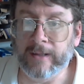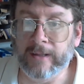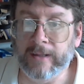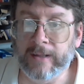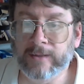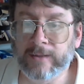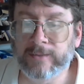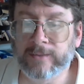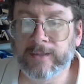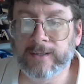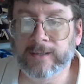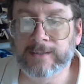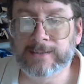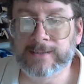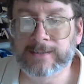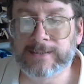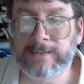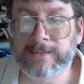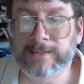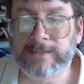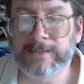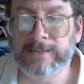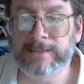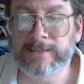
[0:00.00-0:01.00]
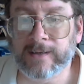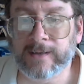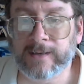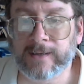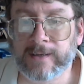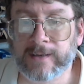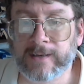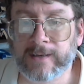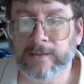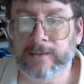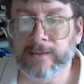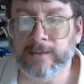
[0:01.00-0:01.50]

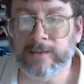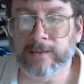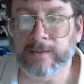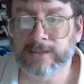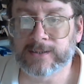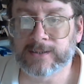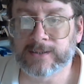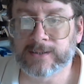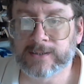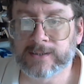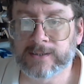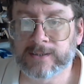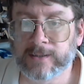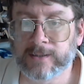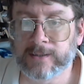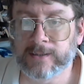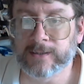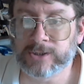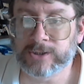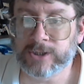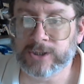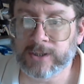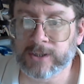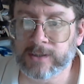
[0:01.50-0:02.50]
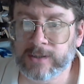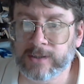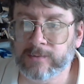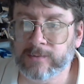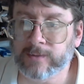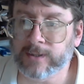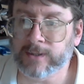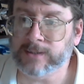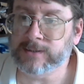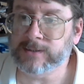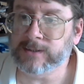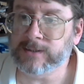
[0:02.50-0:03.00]
thin-skinned, just like his
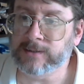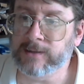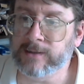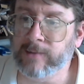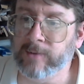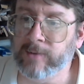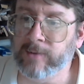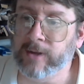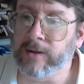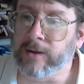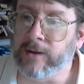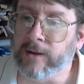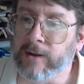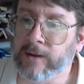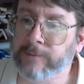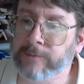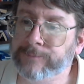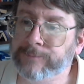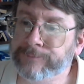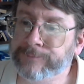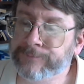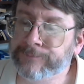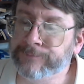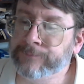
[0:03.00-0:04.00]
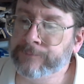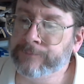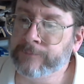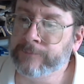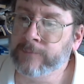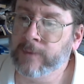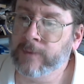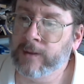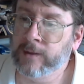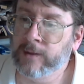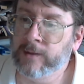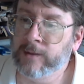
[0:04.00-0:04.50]
Cheeto-dusted demigod,
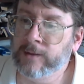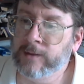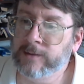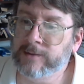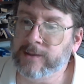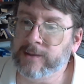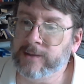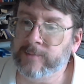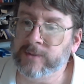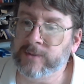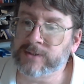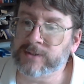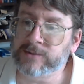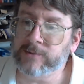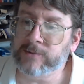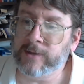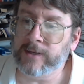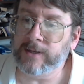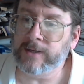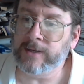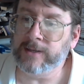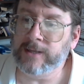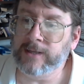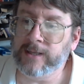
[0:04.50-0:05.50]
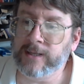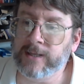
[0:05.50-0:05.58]
demonstrating he